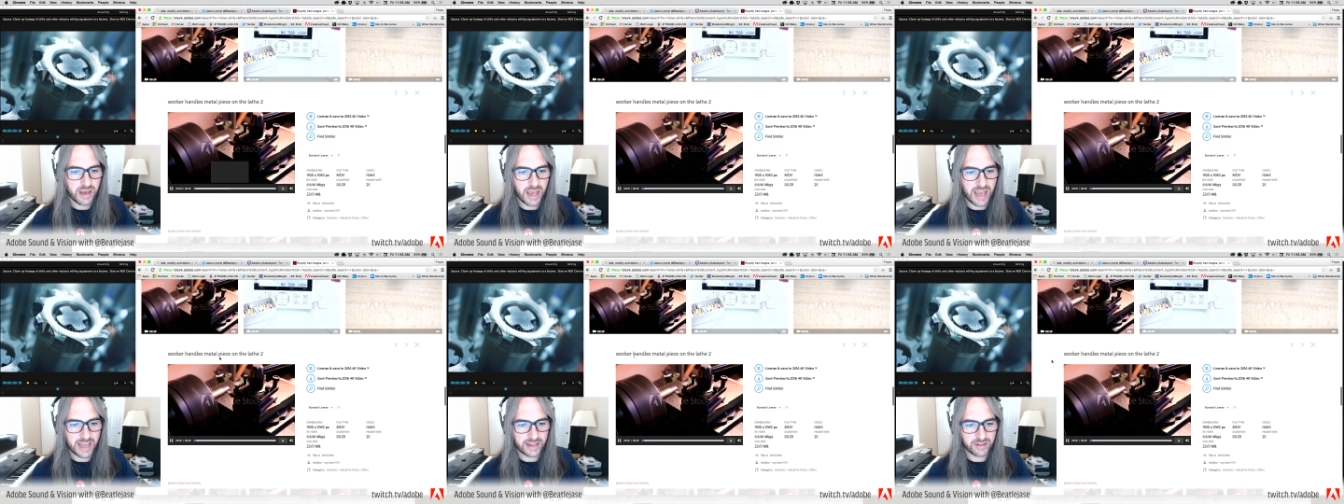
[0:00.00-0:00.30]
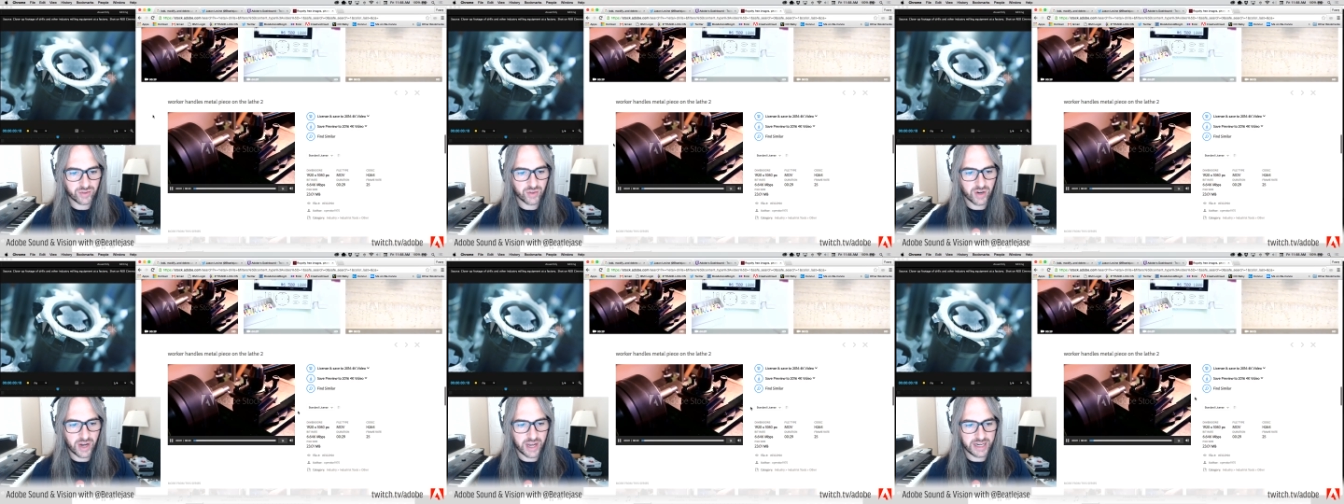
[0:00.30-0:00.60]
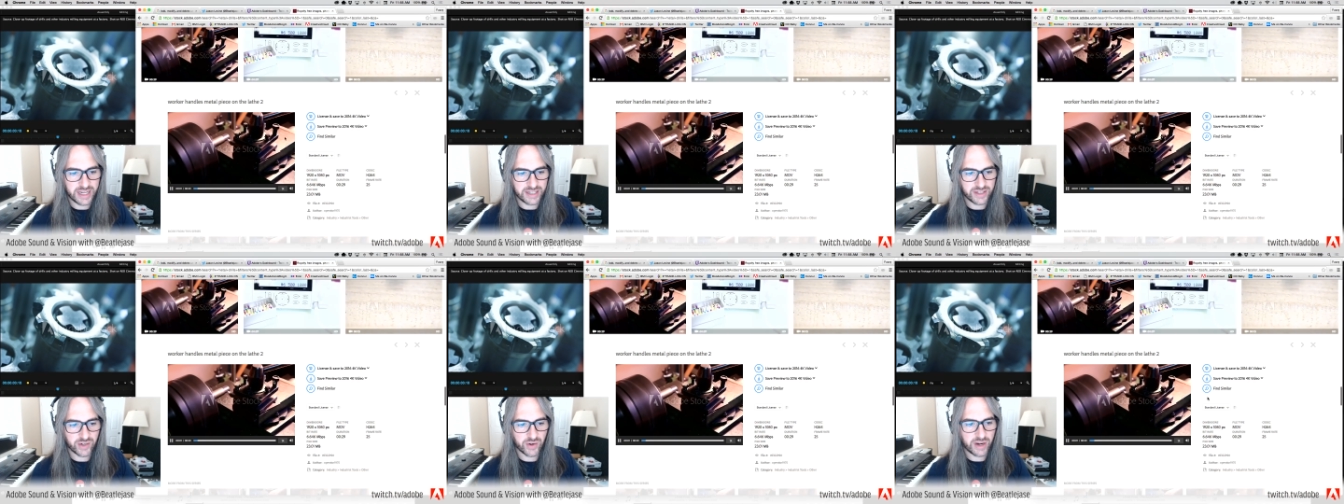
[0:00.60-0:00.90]
and try
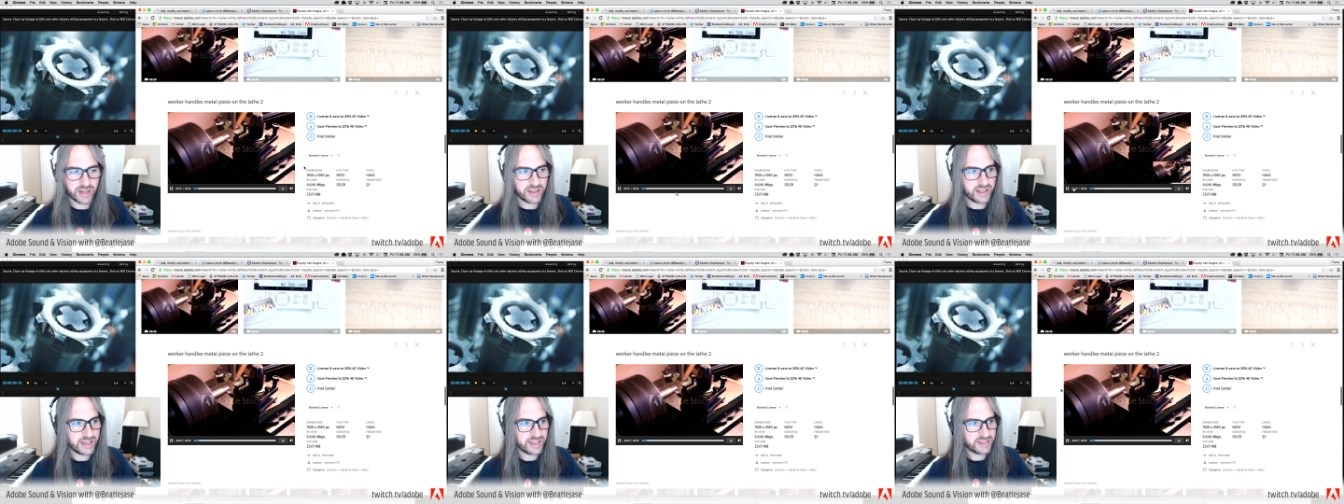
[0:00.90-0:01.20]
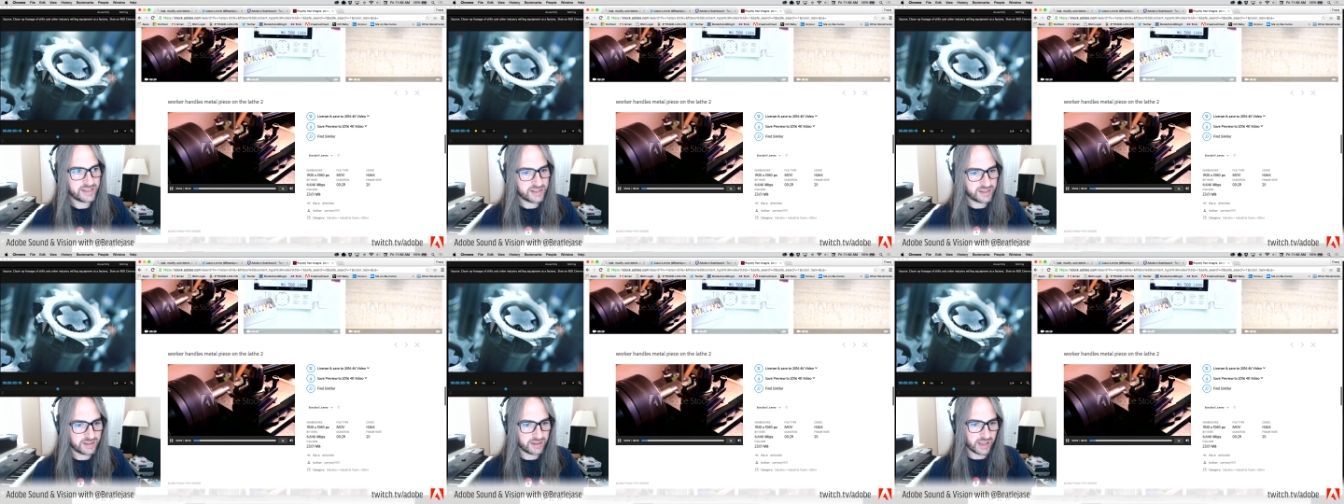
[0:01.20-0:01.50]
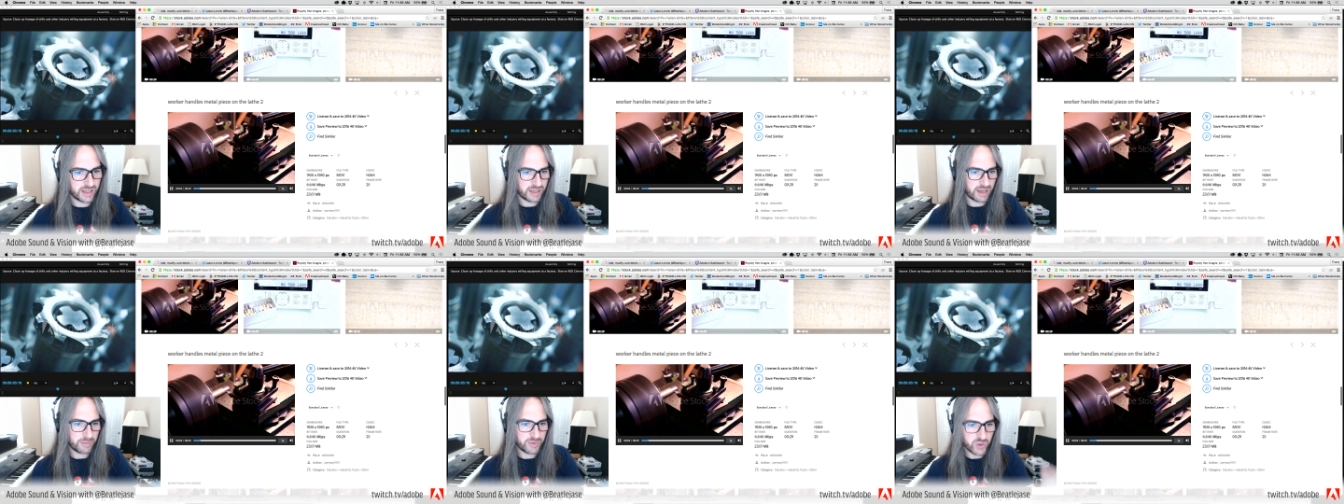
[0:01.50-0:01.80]
and integrate this,
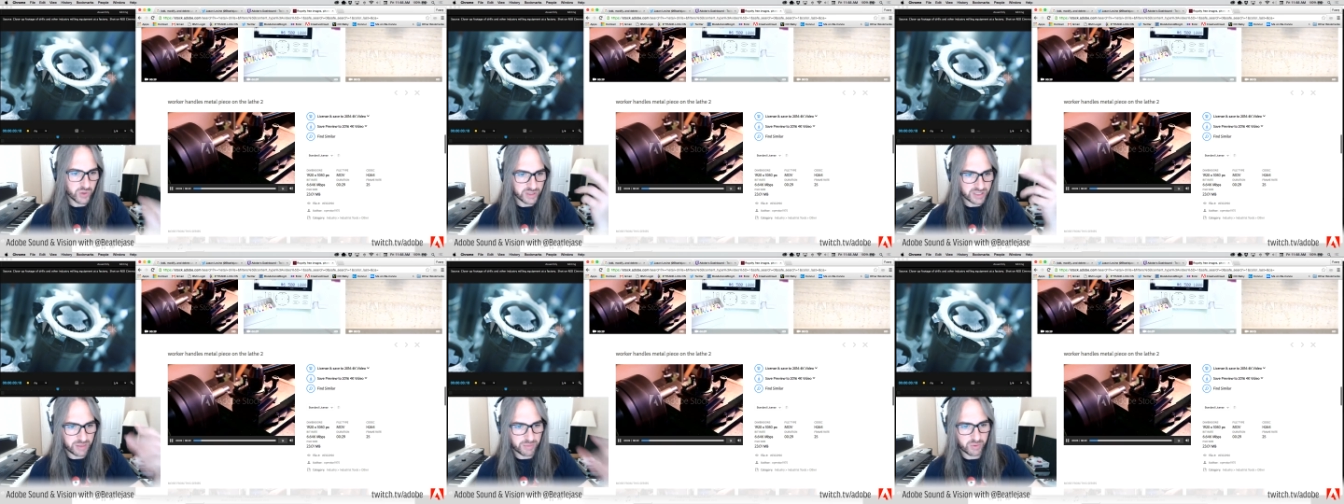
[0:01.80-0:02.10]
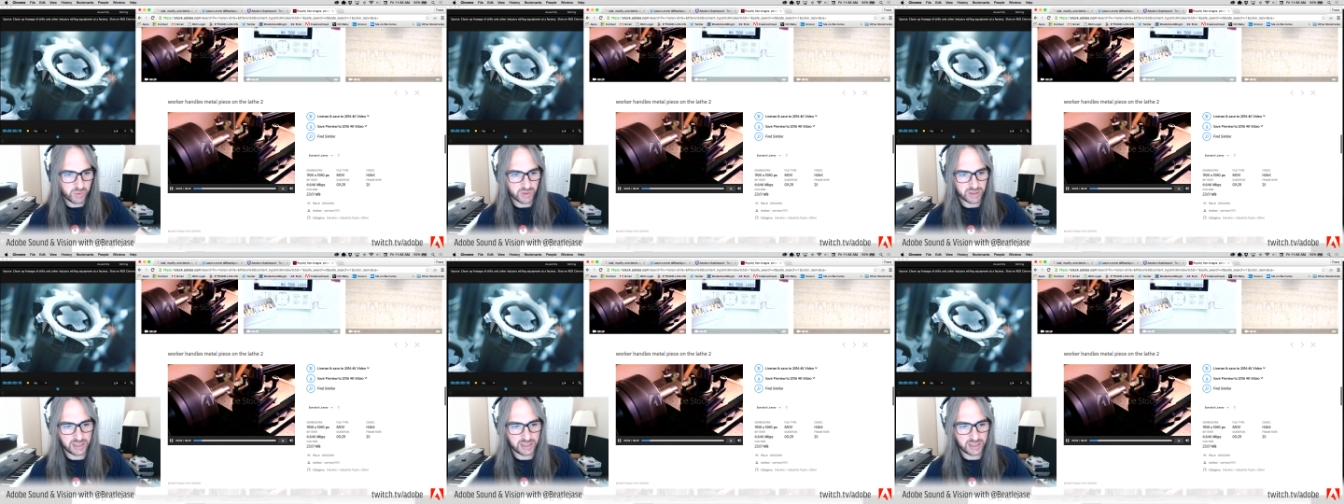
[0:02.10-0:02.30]
like I'm doing something